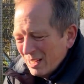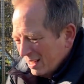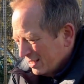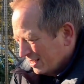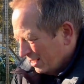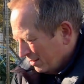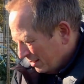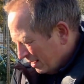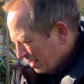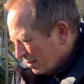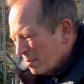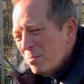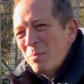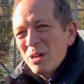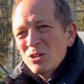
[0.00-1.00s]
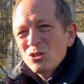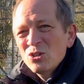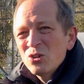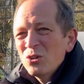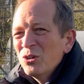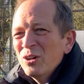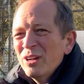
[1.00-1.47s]
So make
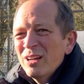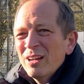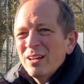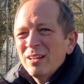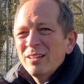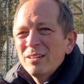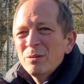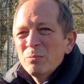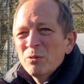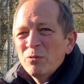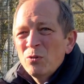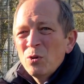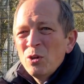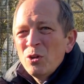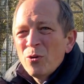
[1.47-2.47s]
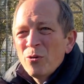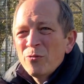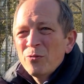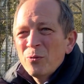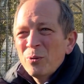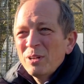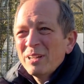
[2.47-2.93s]
sure before you go off
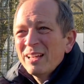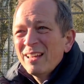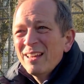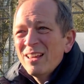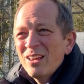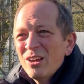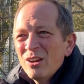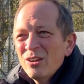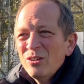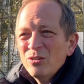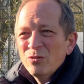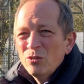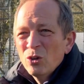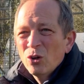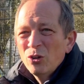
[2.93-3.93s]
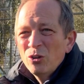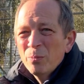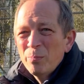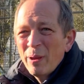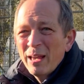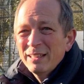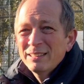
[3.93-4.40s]
for winter, you've got your
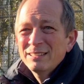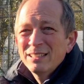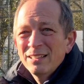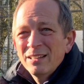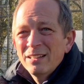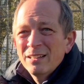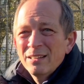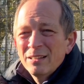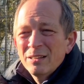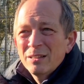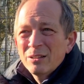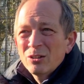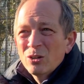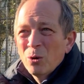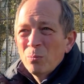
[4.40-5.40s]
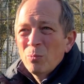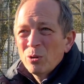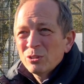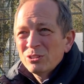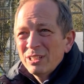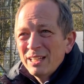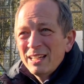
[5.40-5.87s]
beds
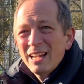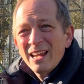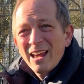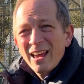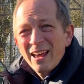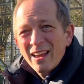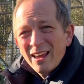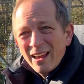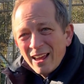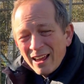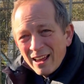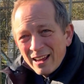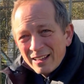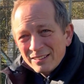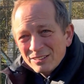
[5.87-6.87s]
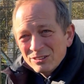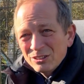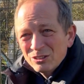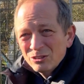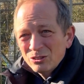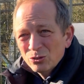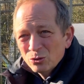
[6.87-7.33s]
composted
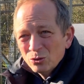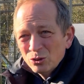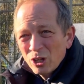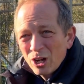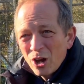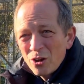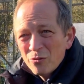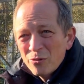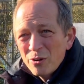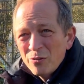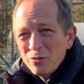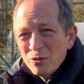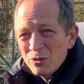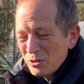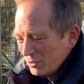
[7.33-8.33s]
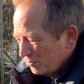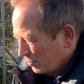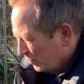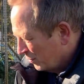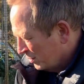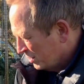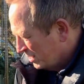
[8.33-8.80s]
or dug over if you do
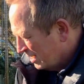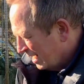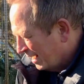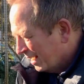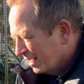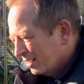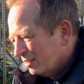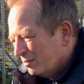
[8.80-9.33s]
prefer to dig.